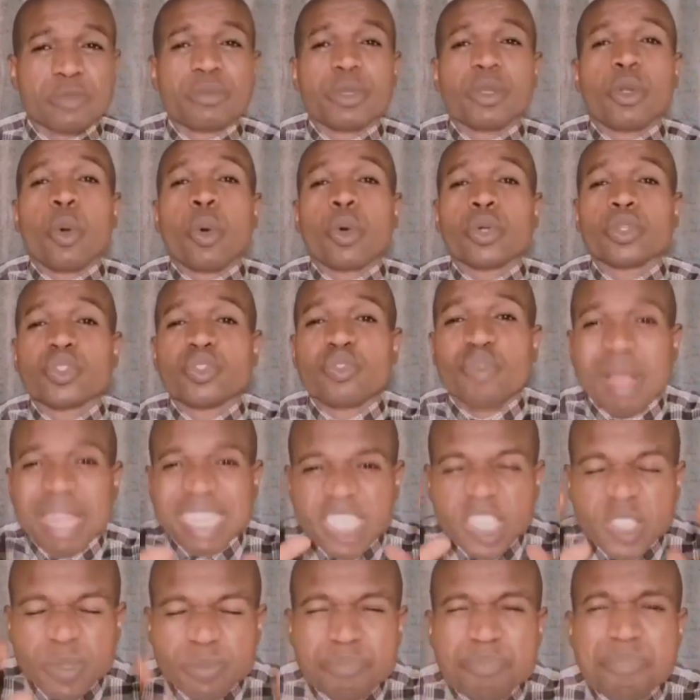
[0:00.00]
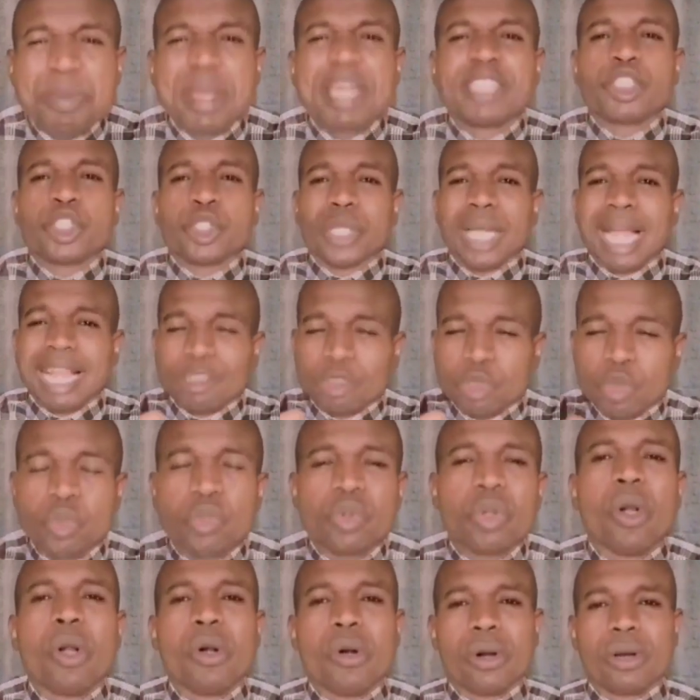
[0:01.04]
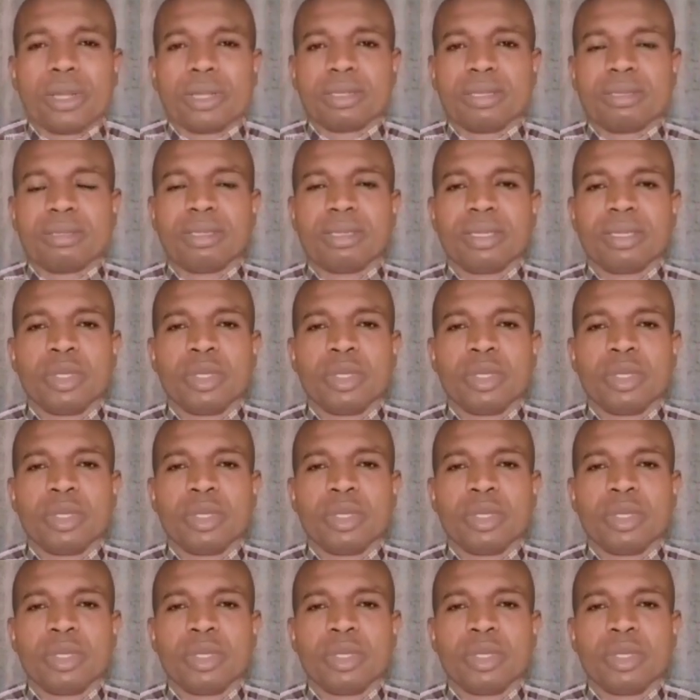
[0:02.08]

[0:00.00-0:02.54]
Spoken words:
because you are special to God.